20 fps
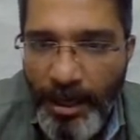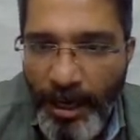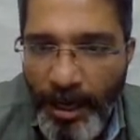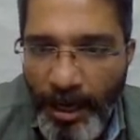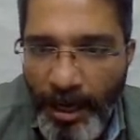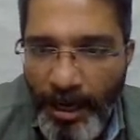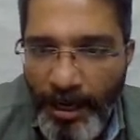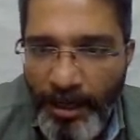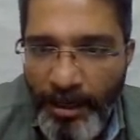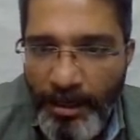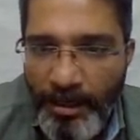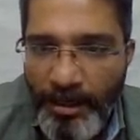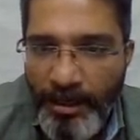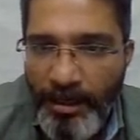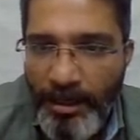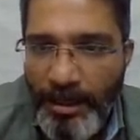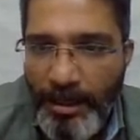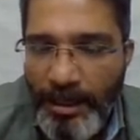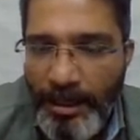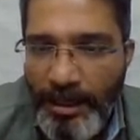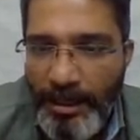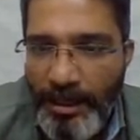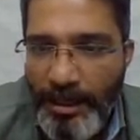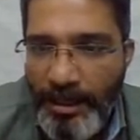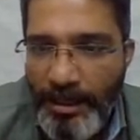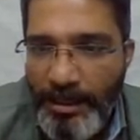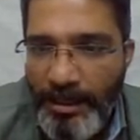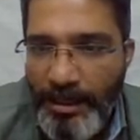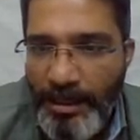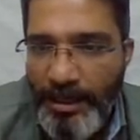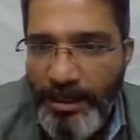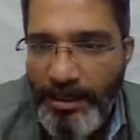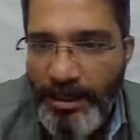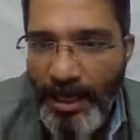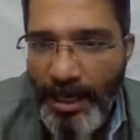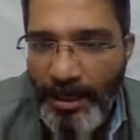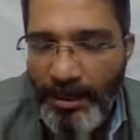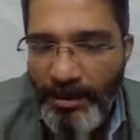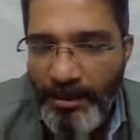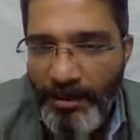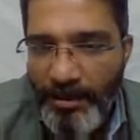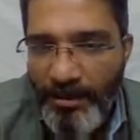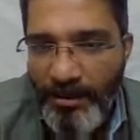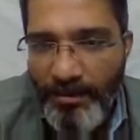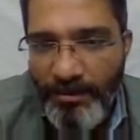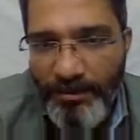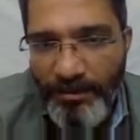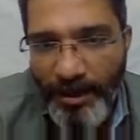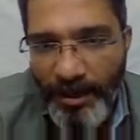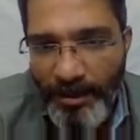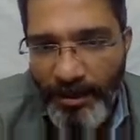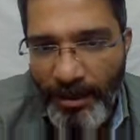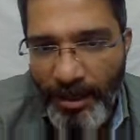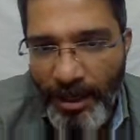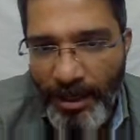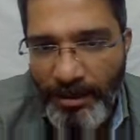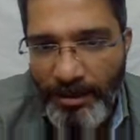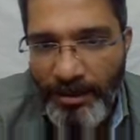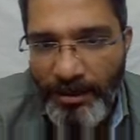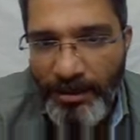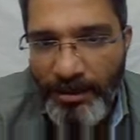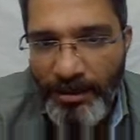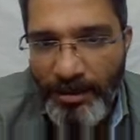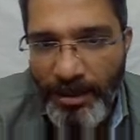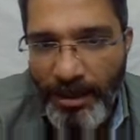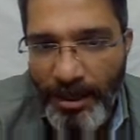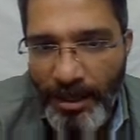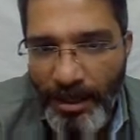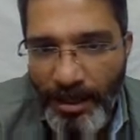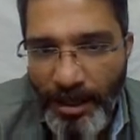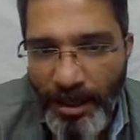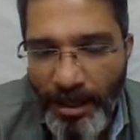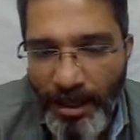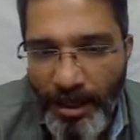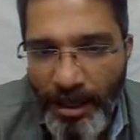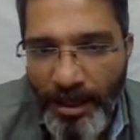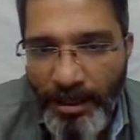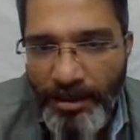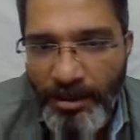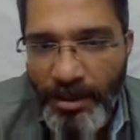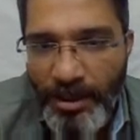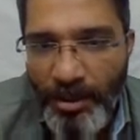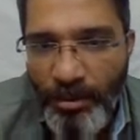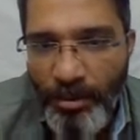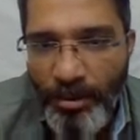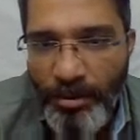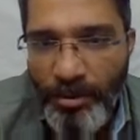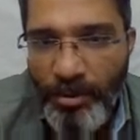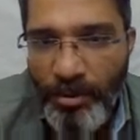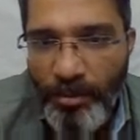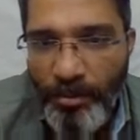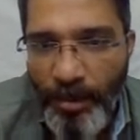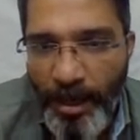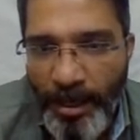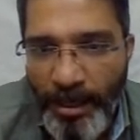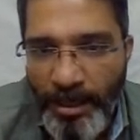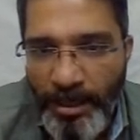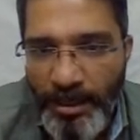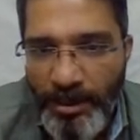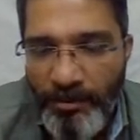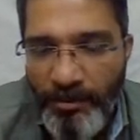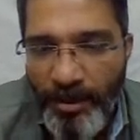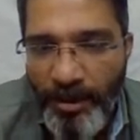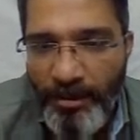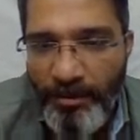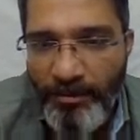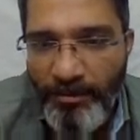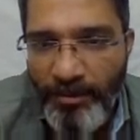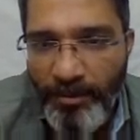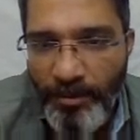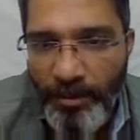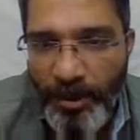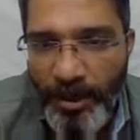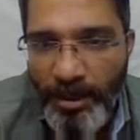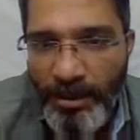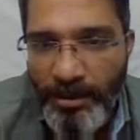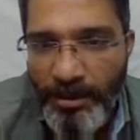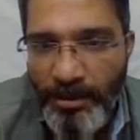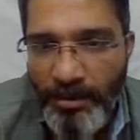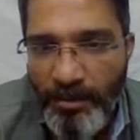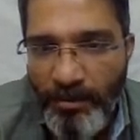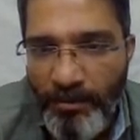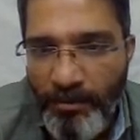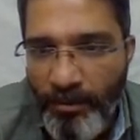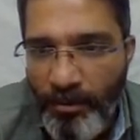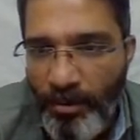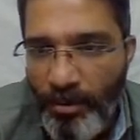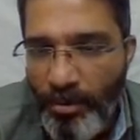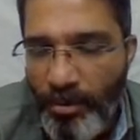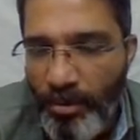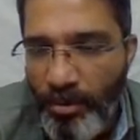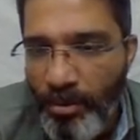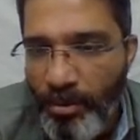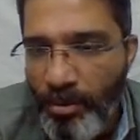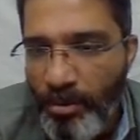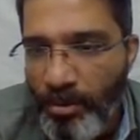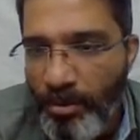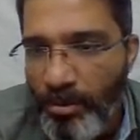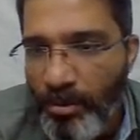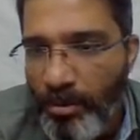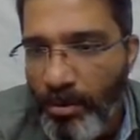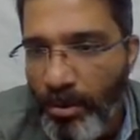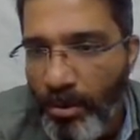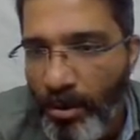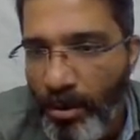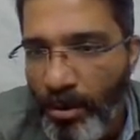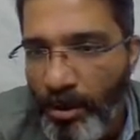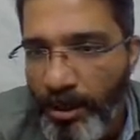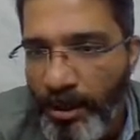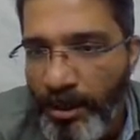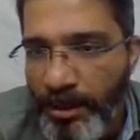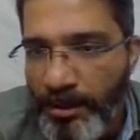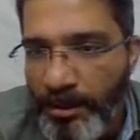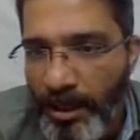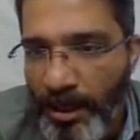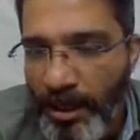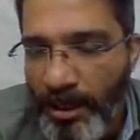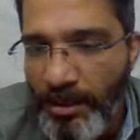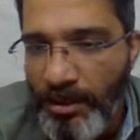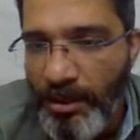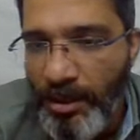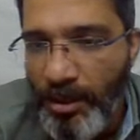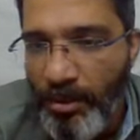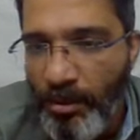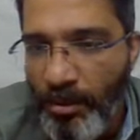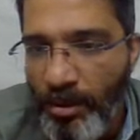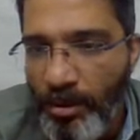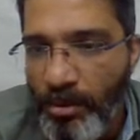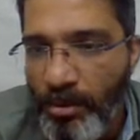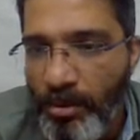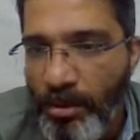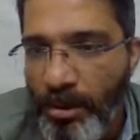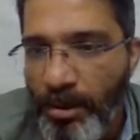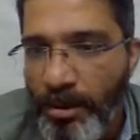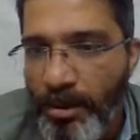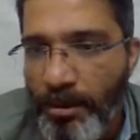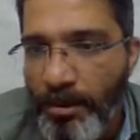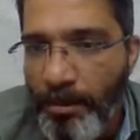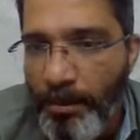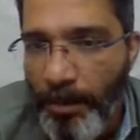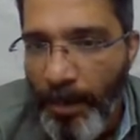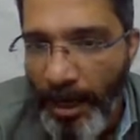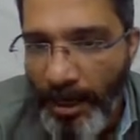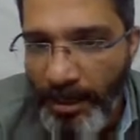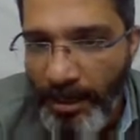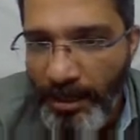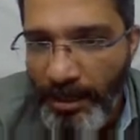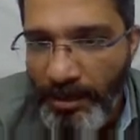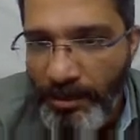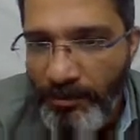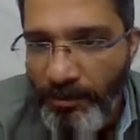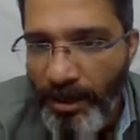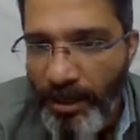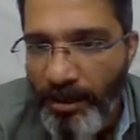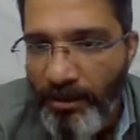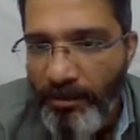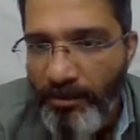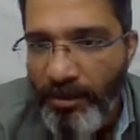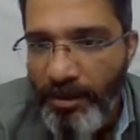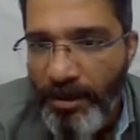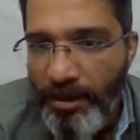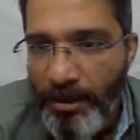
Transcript: and these are the final answers. X equals to minus 5 plus 4 root 2, or it is x equal to minus 5